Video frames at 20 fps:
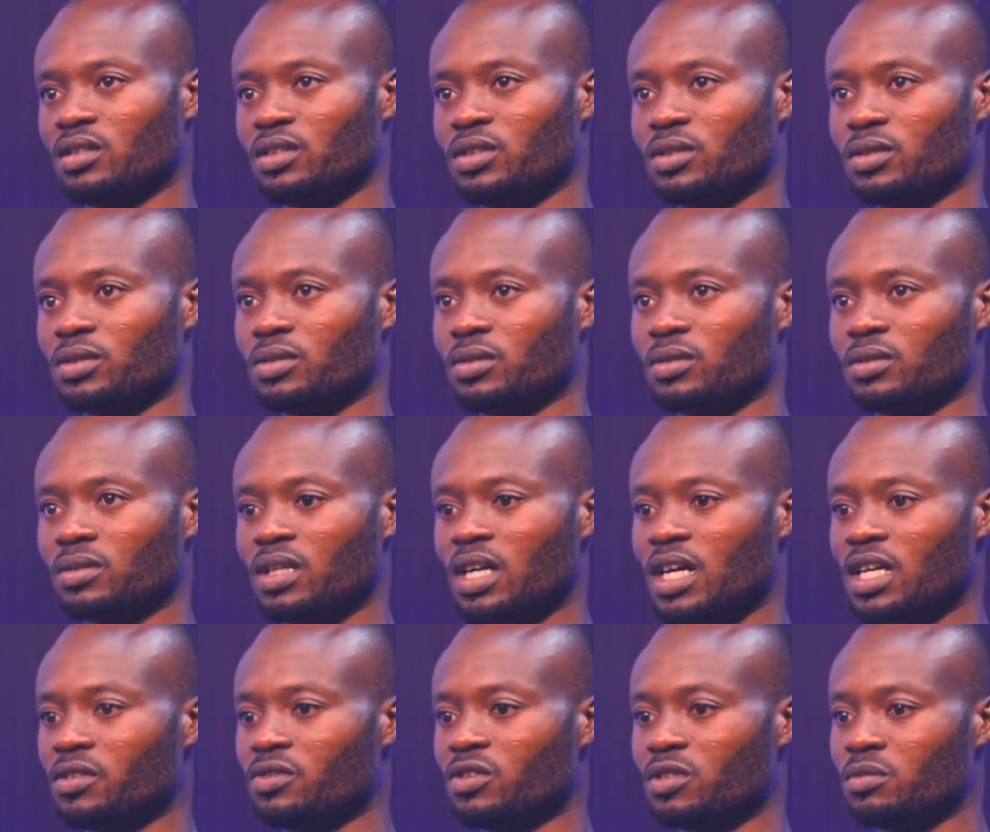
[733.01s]
So,
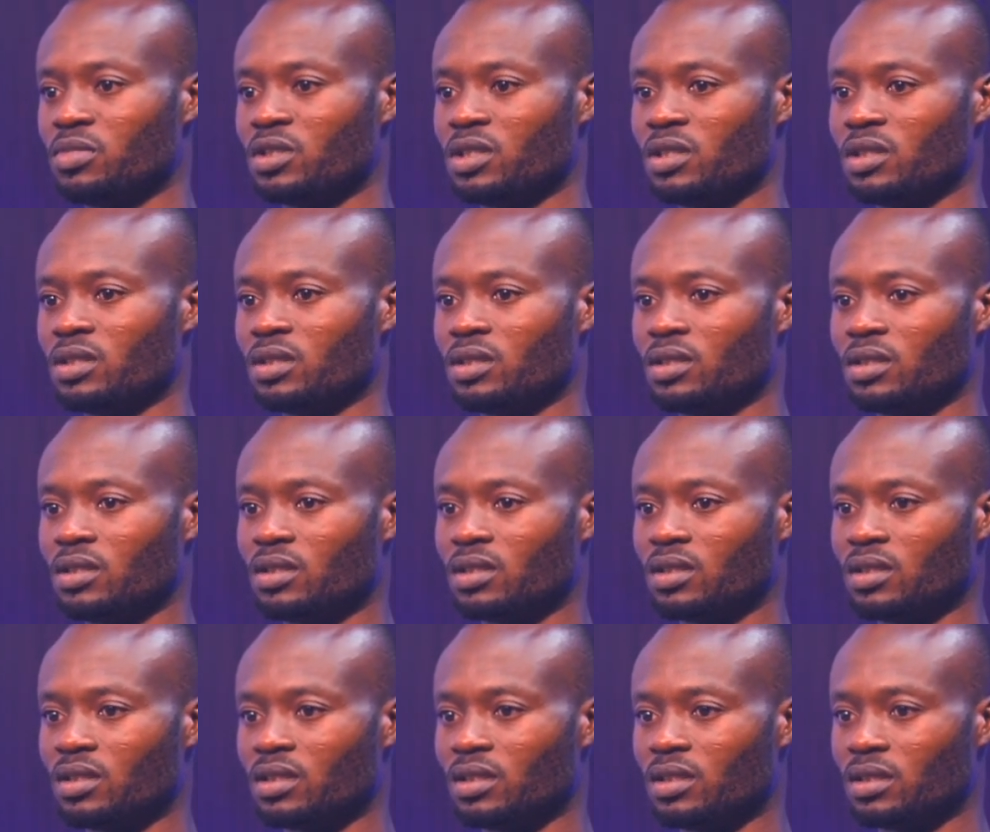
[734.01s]
and it will be
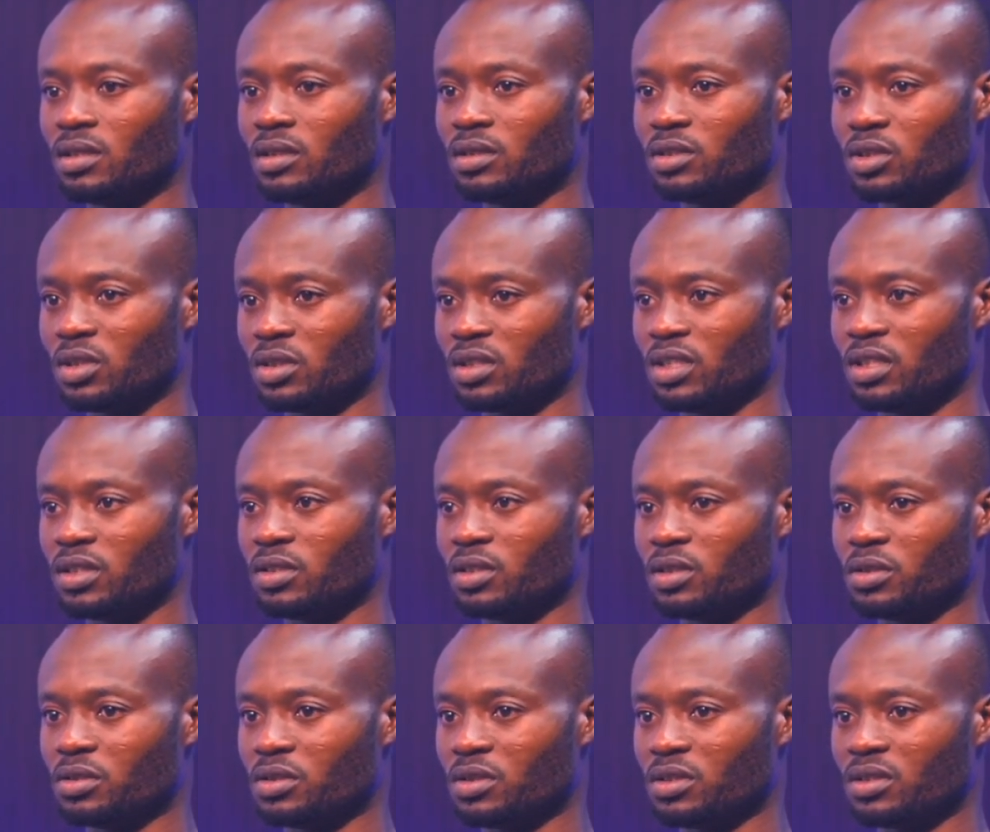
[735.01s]
shortage
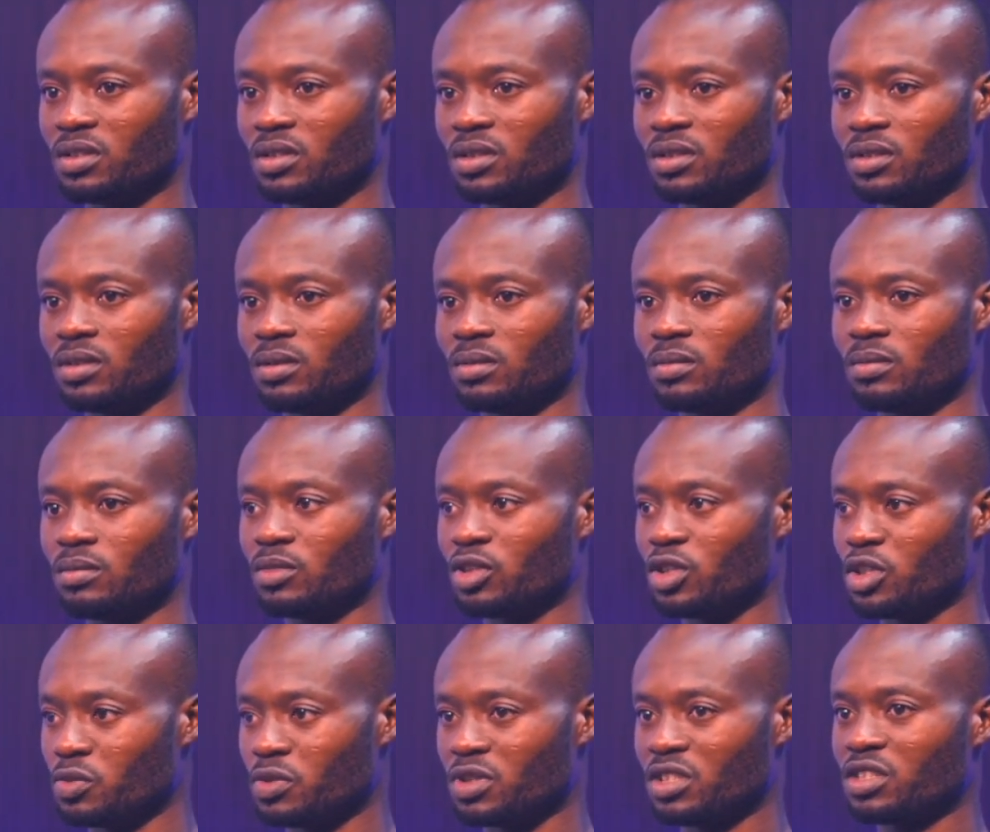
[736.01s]
on us,
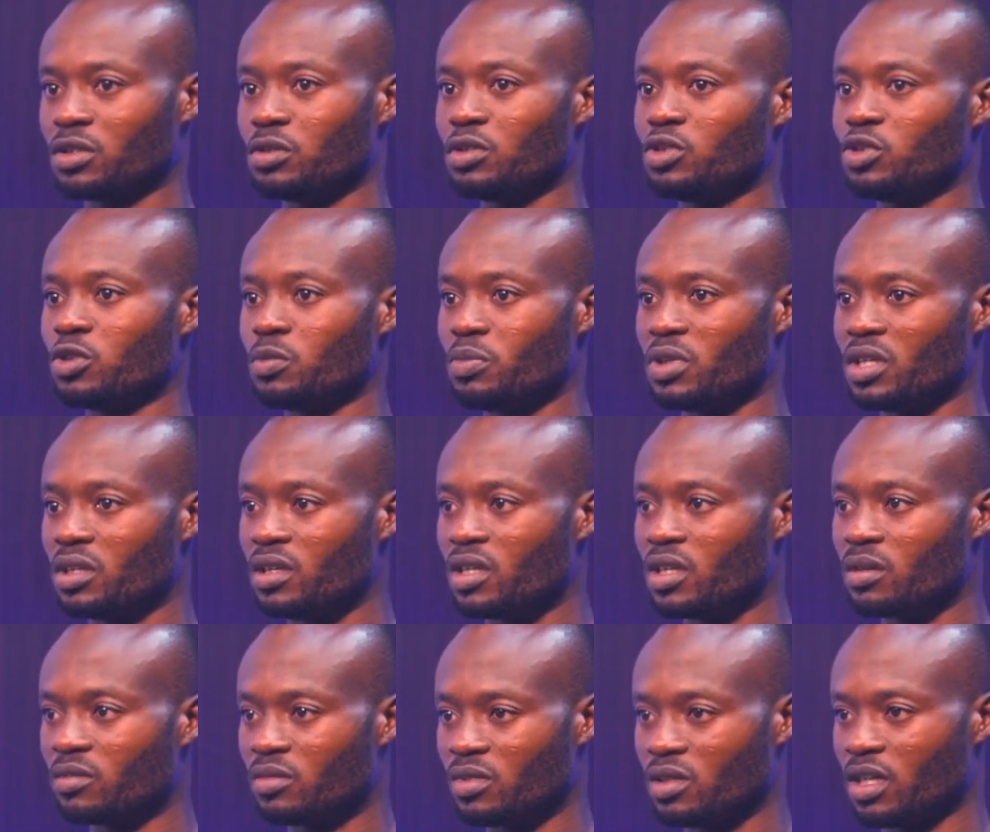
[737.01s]
because we're still going to pay
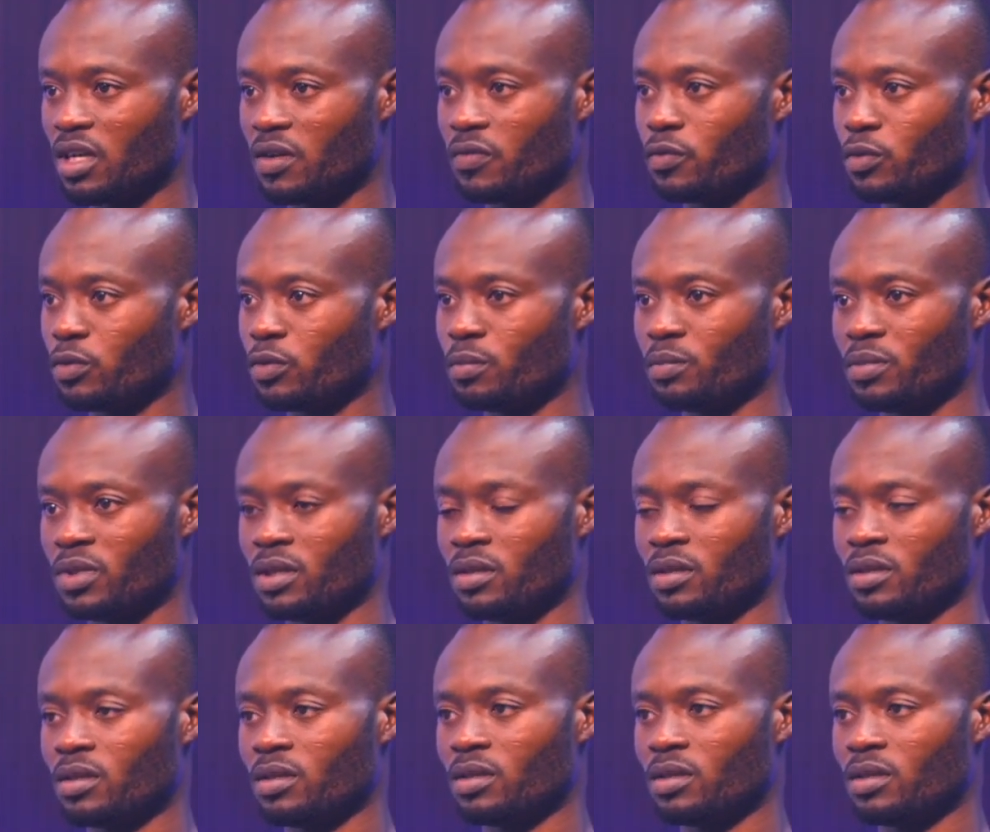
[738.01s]
them their full pay.